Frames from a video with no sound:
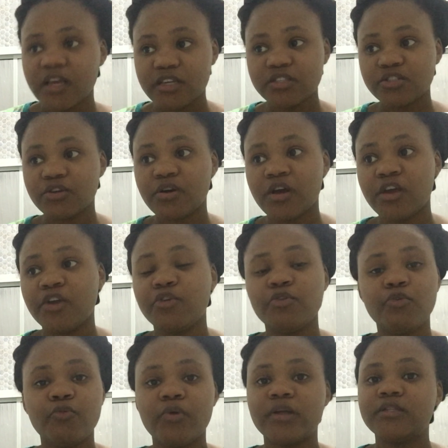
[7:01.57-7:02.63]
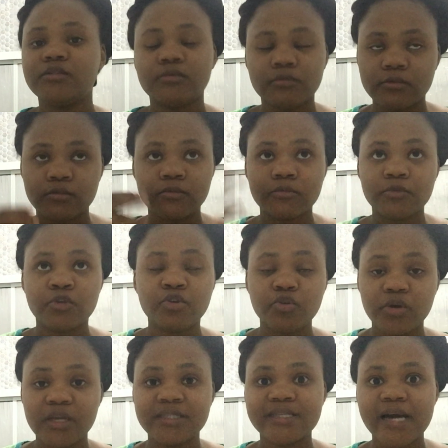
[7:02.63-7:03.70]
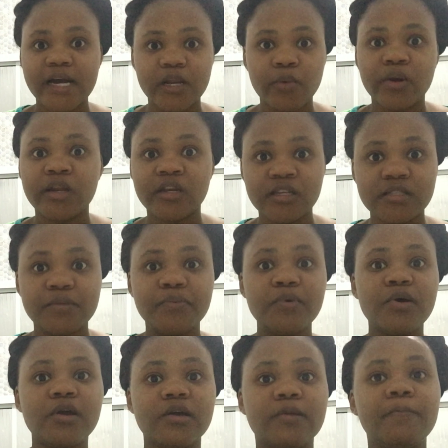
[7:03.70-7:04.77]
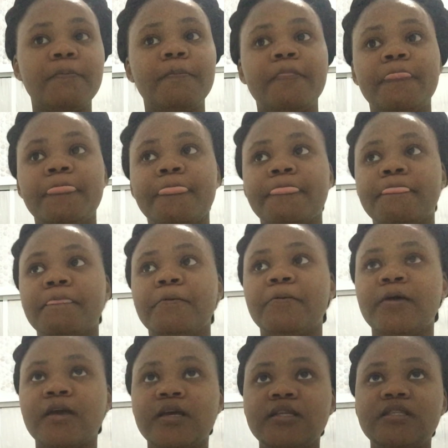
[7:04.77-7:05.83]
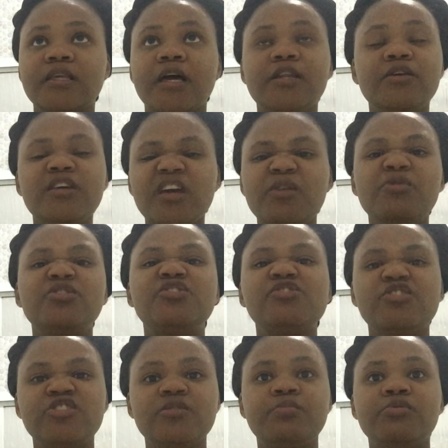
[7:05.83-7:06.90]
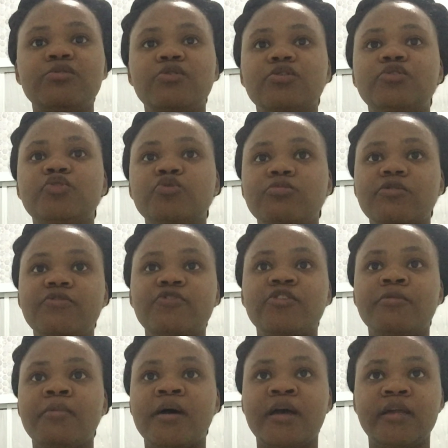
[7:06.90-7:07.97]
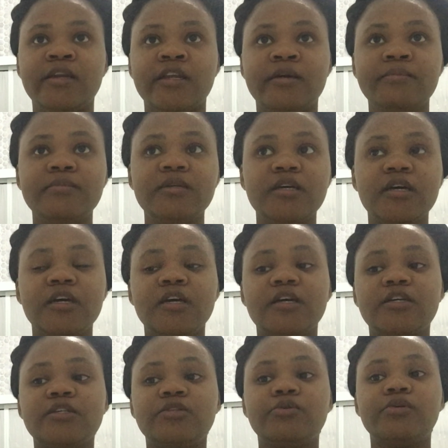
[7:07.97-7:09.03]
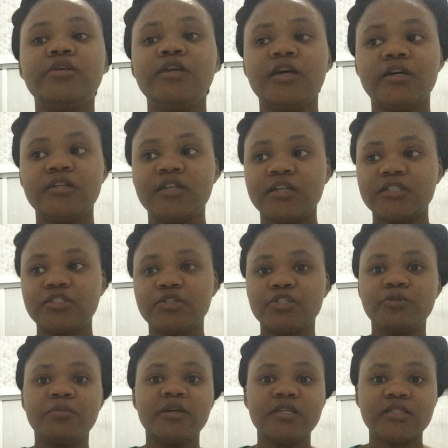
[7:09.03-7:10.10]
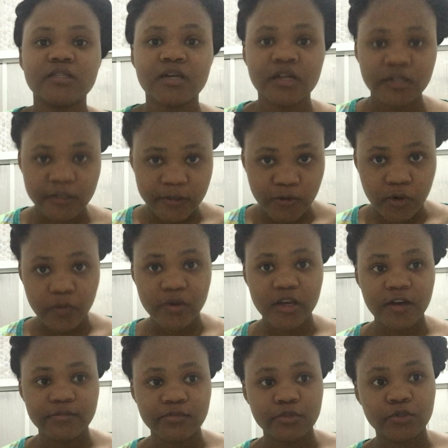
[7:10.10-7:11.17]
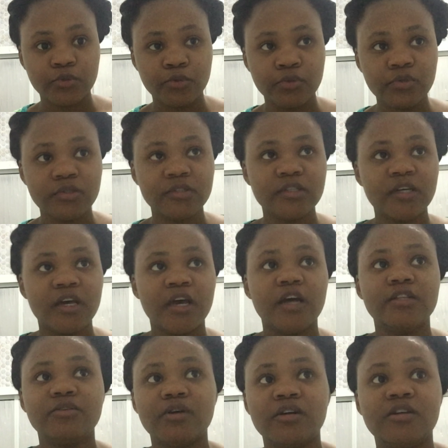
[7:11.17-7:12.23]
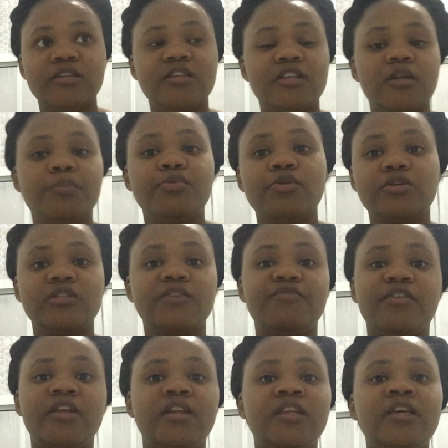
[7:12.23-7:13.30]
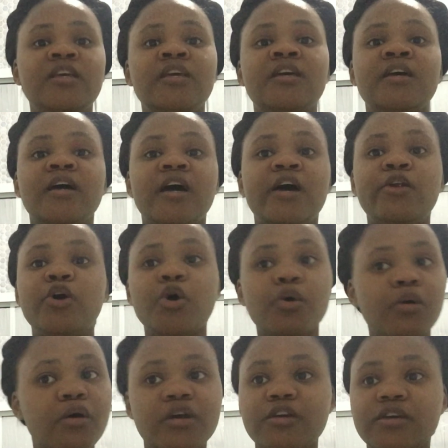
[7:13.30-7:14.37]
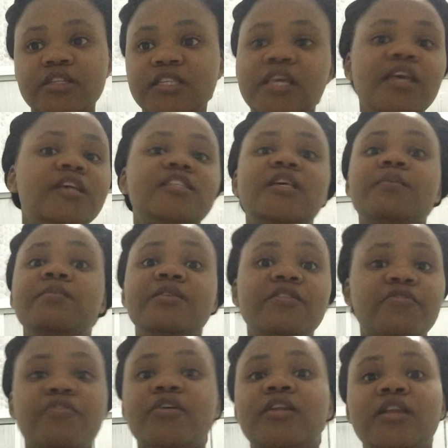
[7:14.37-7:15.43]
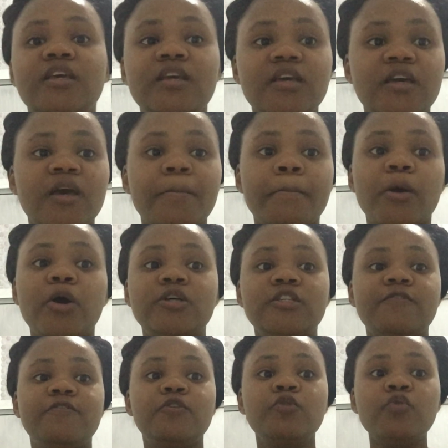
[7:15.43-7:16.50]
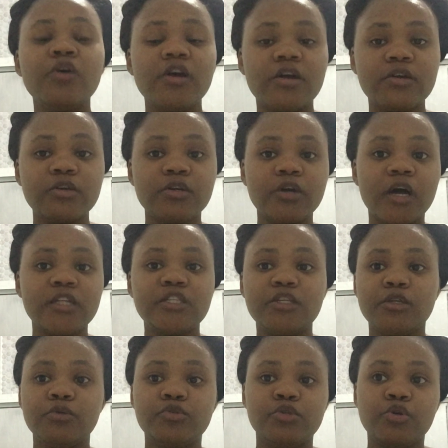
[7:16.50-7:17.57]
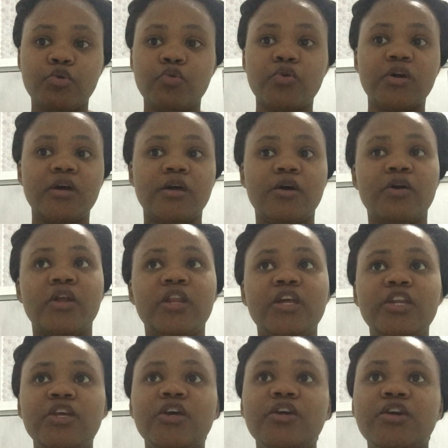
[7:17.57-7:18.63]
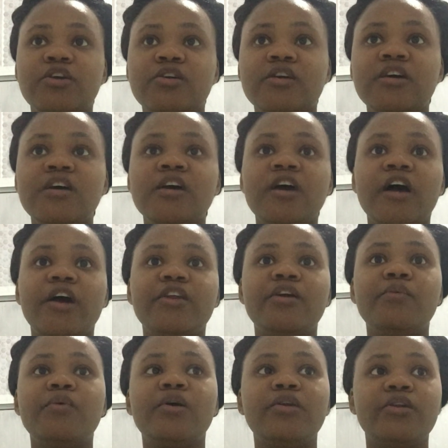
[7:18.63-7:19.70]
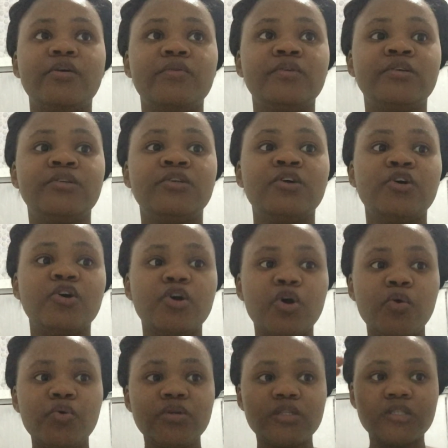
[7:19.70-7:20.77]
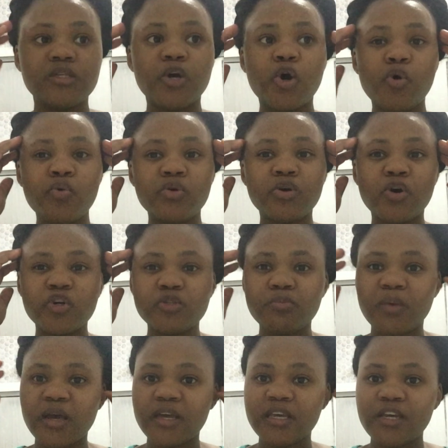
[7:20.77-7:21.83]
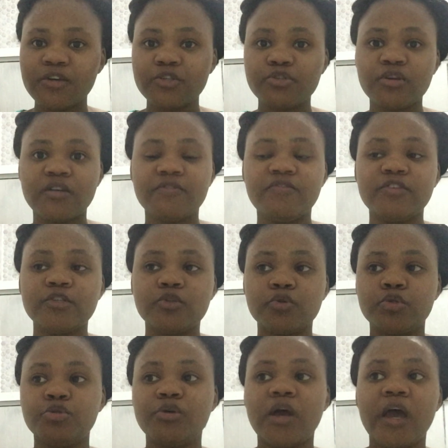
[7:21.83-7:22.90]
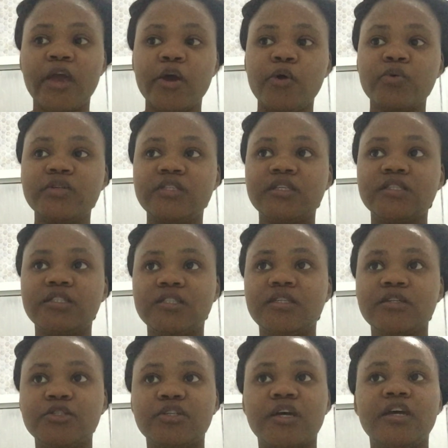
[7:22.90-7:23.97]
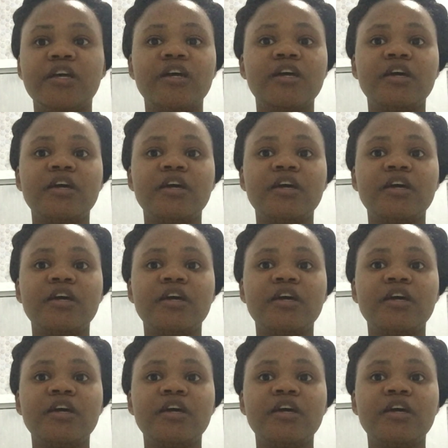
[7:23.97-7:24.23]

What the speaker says: castor oil, you know exactly what it is for, right? And you can research the products too before buying them. So yeah, that's just basically what we have to do, and to understand the products differently and how our hair takes them differently. Because if you are continue using coconut oil in your hair and you're wondering how's my hair strand feel so dry? How is it still dry?